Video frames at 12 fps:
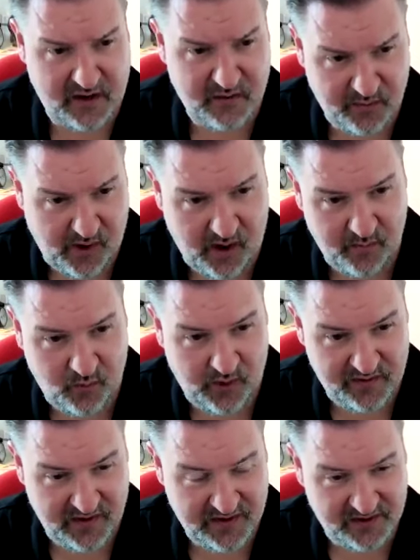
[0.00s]
down the pub
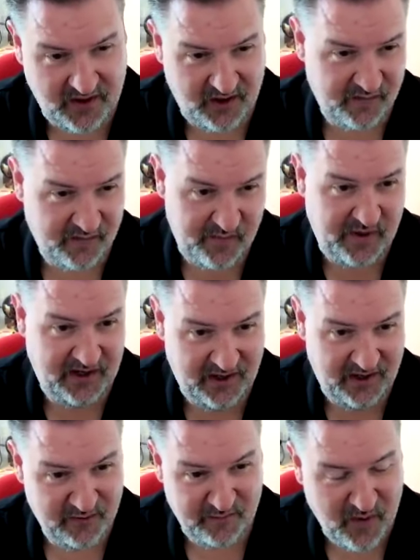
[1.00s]
with this kind of
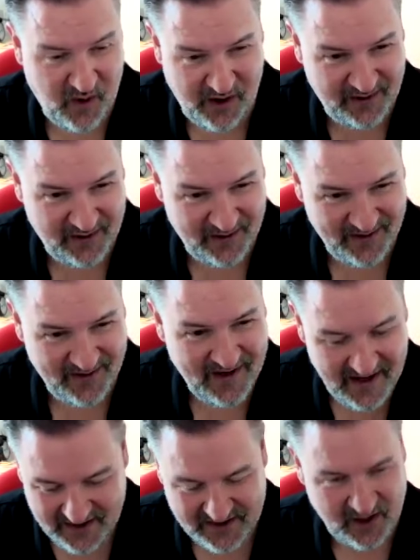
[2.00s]
opinion of mine, and
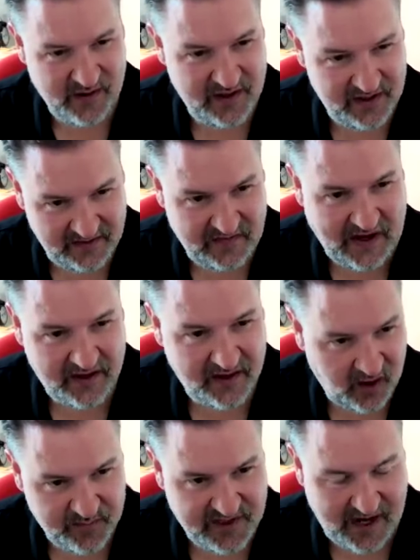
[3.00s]
so it, that
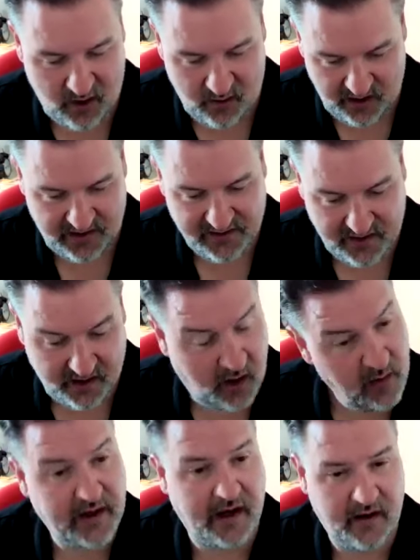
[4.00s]
comes out, and it's like,
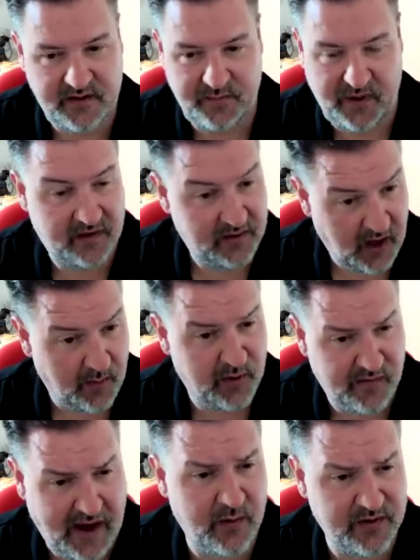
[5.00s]
oh, okay, I spent a couple
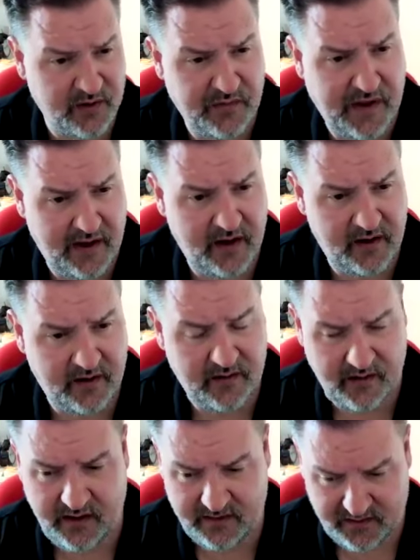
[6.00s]
of hours on that, and
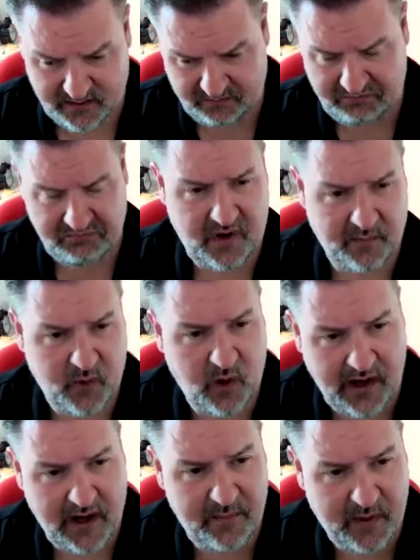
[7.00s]
and it's I'm
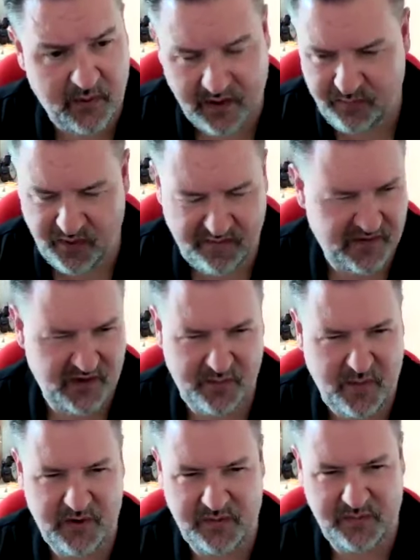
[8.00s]
quite happy with it. But for the
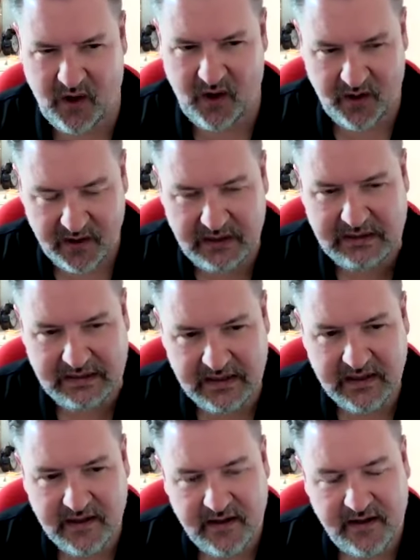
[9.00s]
most part,
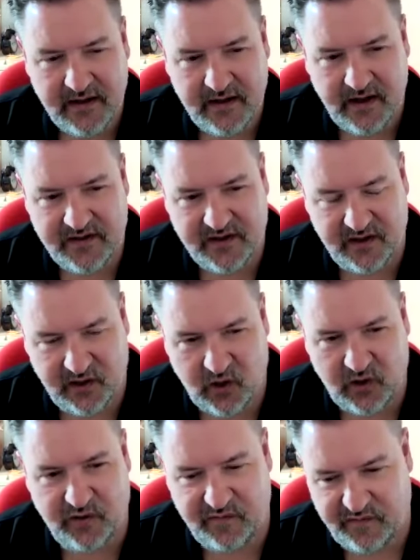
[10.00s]
it's a
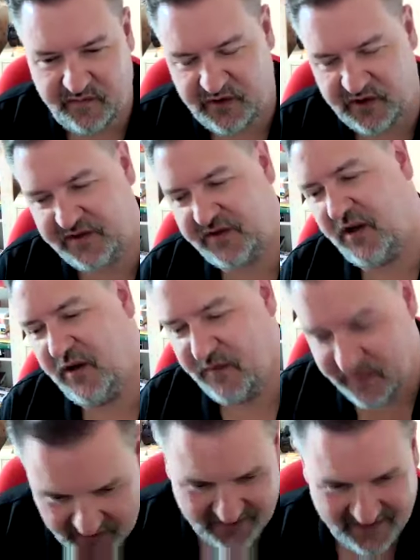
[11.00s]
lot of just kind
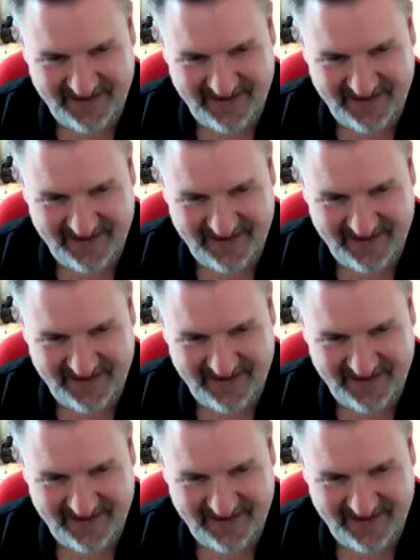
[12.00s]
of,